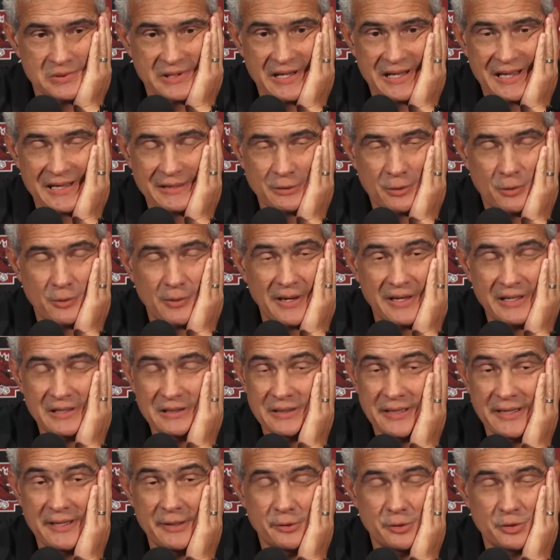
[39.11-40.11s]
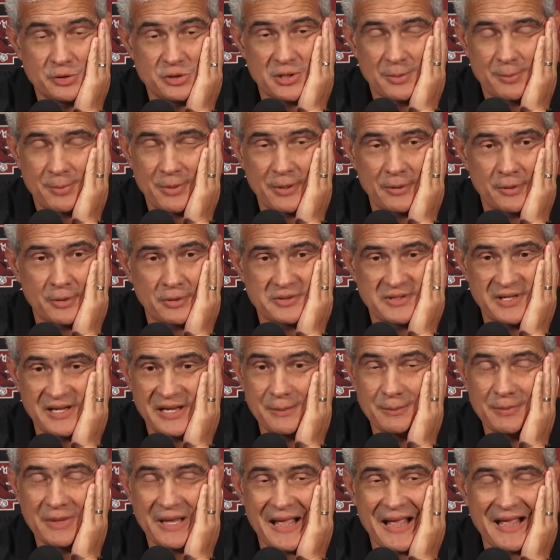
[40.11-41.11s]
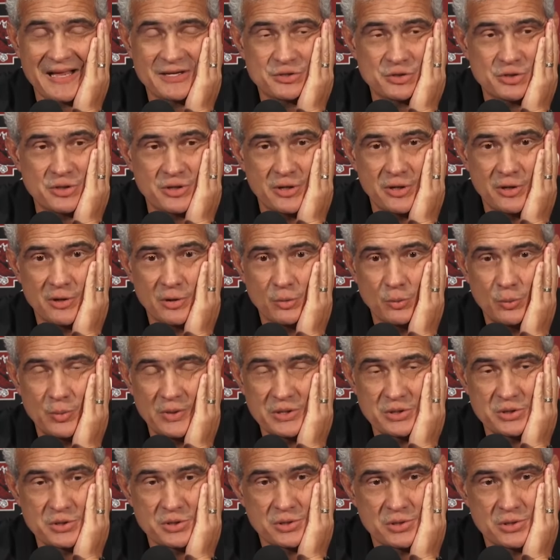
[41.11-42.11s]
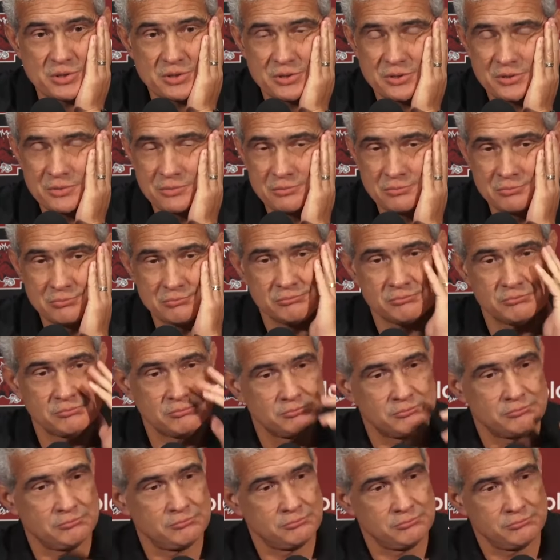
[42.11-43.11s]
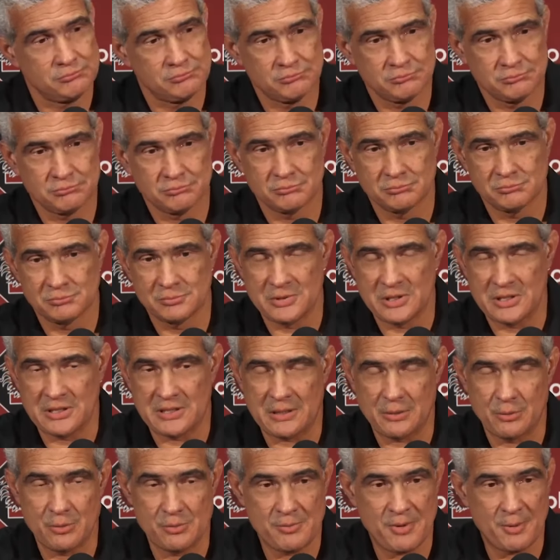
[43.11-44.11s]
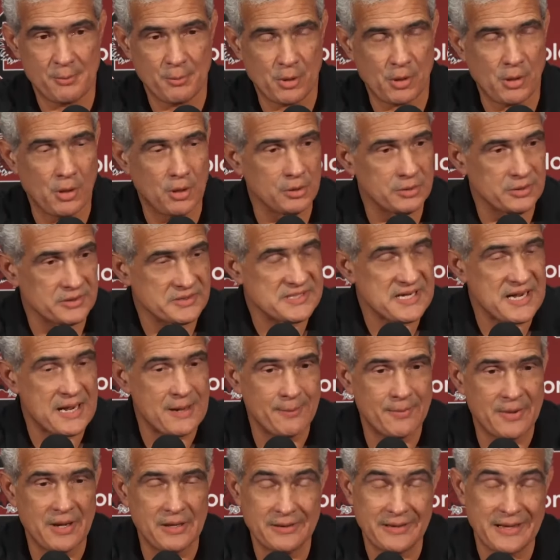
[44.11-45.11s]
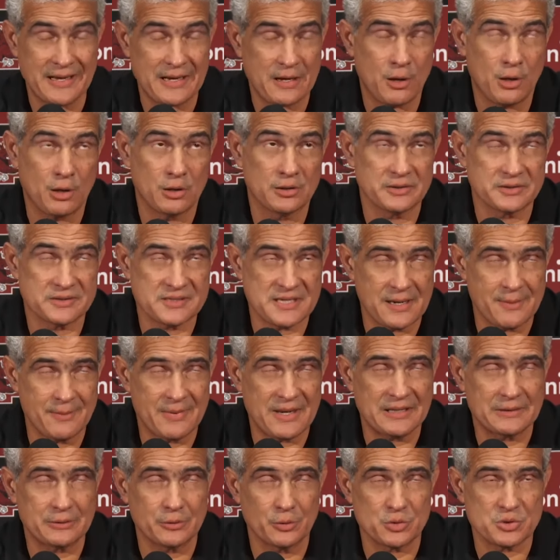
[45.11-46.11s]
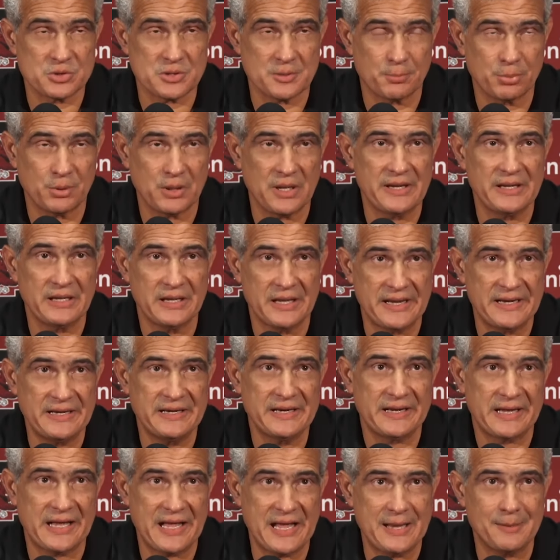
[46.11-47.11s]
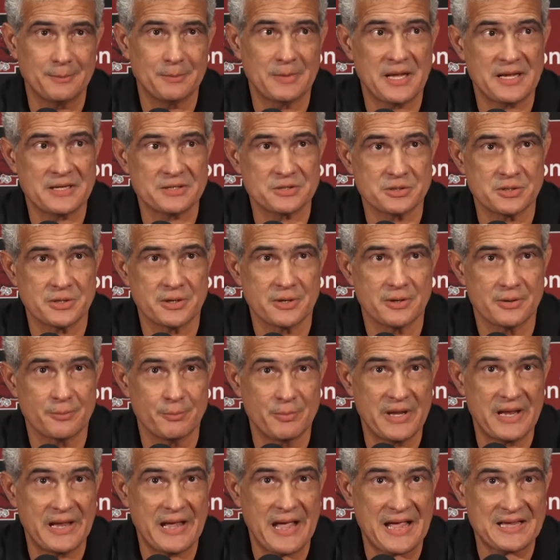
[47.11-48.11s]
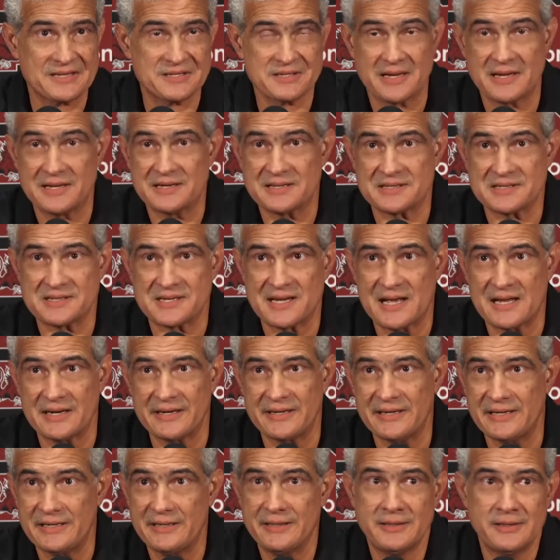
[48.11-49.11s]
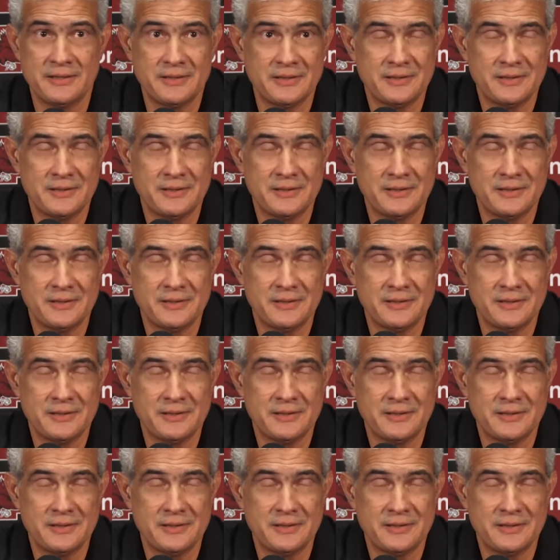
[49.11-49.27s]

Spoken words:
had great leadership on our team last year, which I remember calling a timeout, not calling a timeout. There was a play late in the game last year, and me asking Hassani,